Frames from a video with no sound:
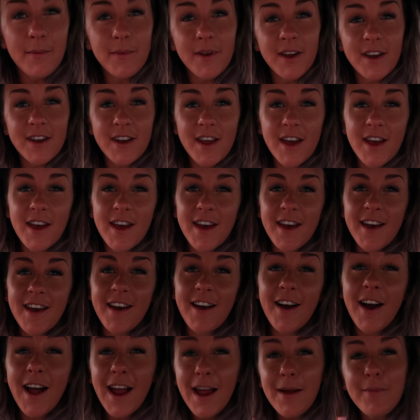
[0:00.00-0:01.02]
I'm gonna...
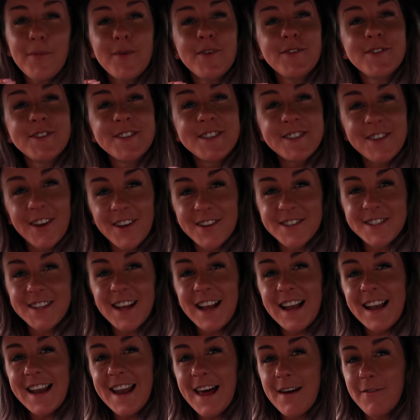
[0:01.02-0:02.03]
I am on such
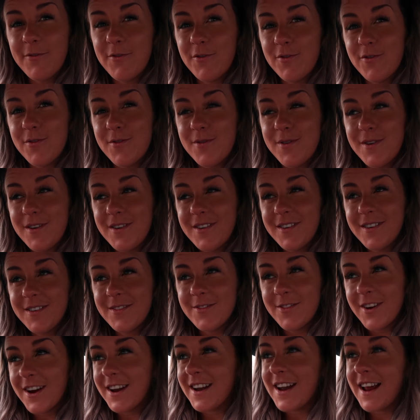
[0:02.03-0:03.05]
a level
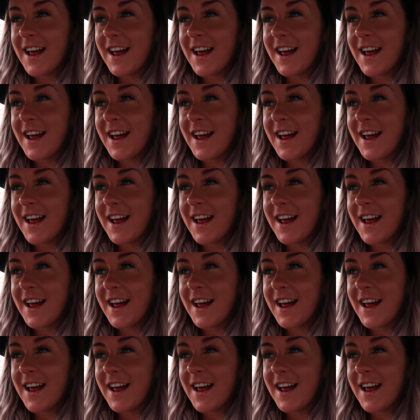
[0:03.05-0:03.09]
right